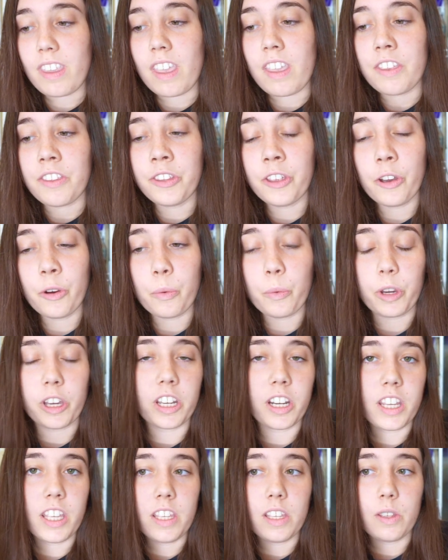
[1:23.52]
So we're
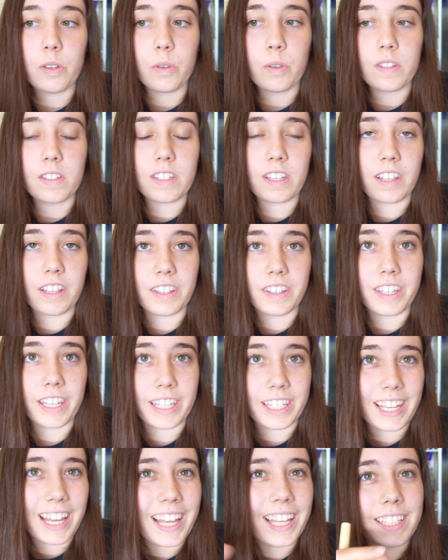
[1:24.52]
gonna use
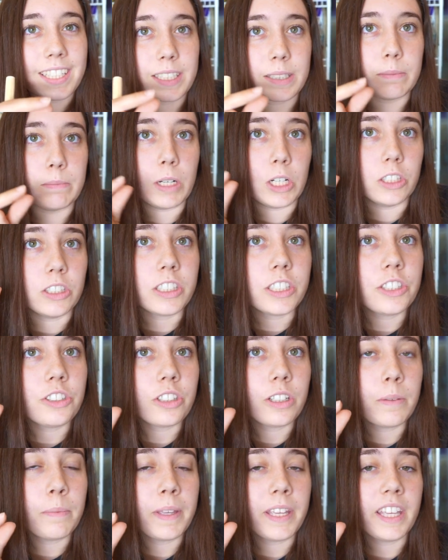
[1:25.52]
like a smaller
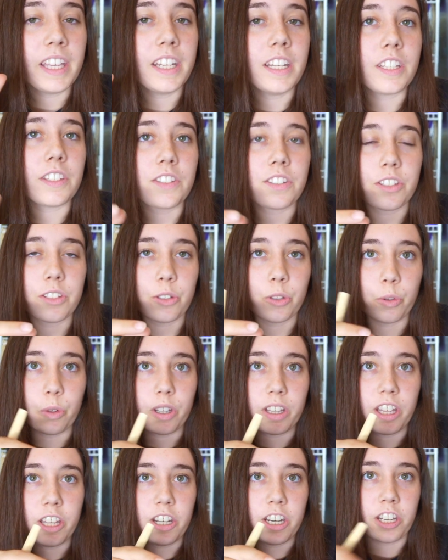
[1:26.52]
drill bit
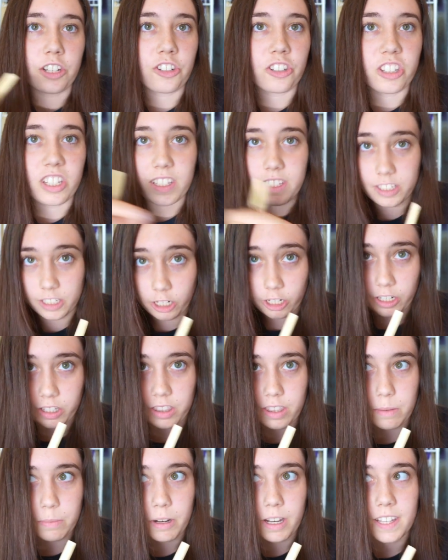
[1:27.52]
to initially
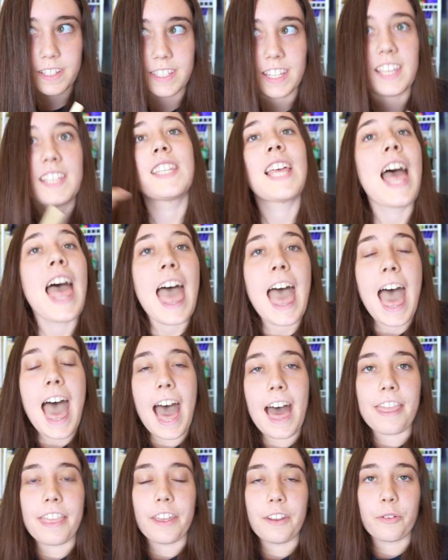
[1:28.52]
start the process,
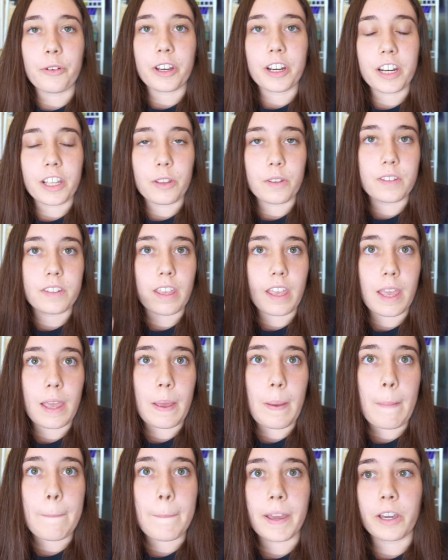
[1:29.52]
and then we're gonna use
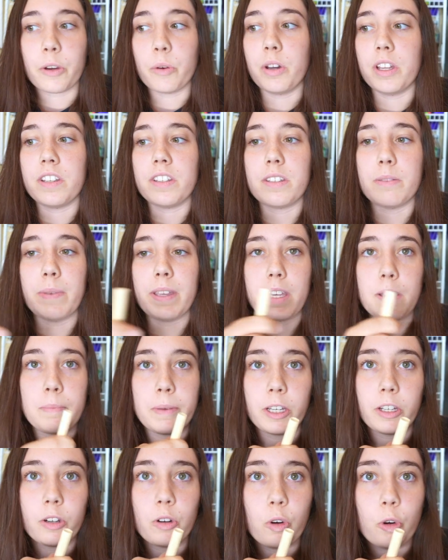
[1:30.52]
a bigger one to make a
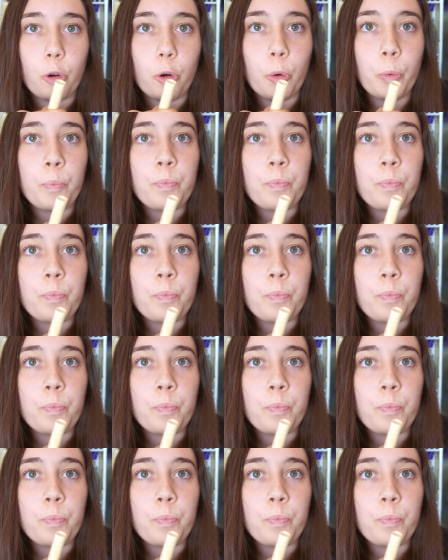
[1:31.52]
bigger hole.